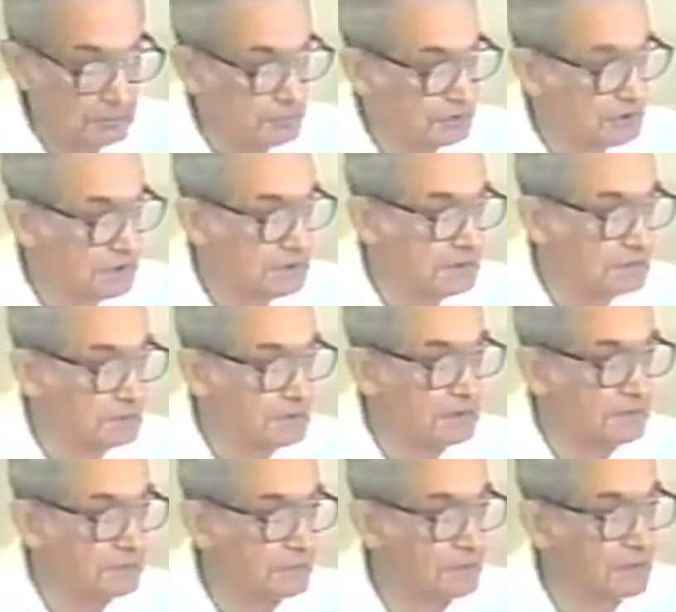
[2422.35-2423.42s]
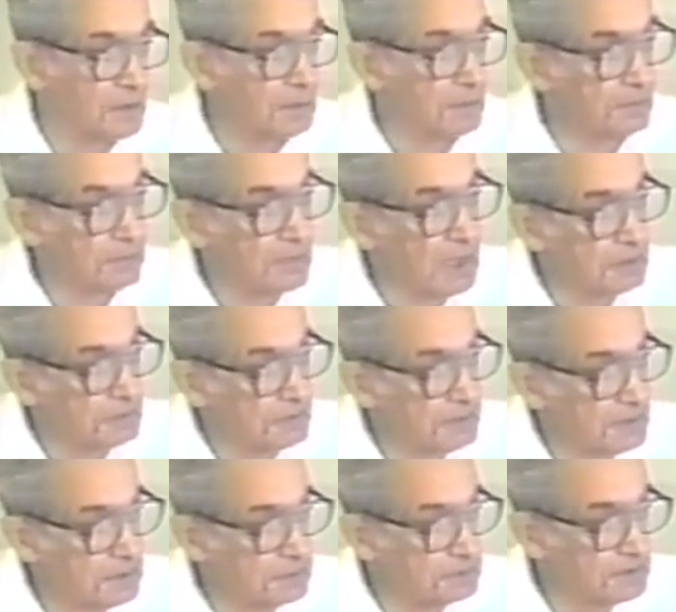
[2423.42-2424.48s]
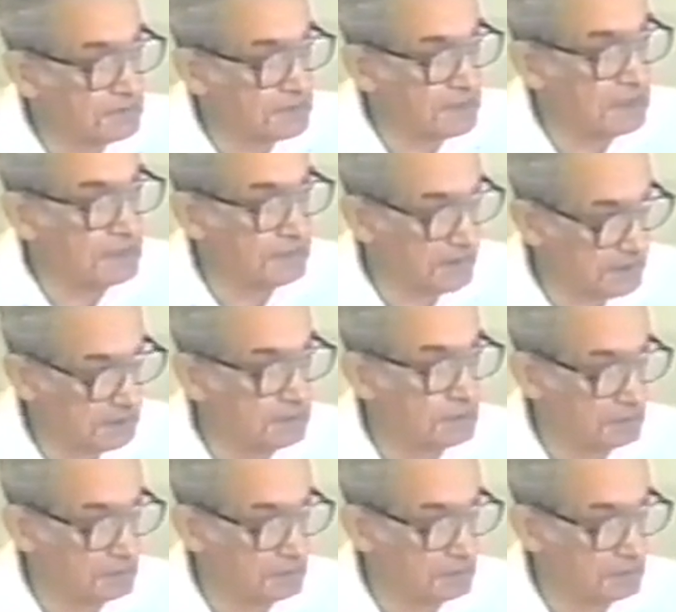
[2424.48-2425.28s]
machinery from out in the countryside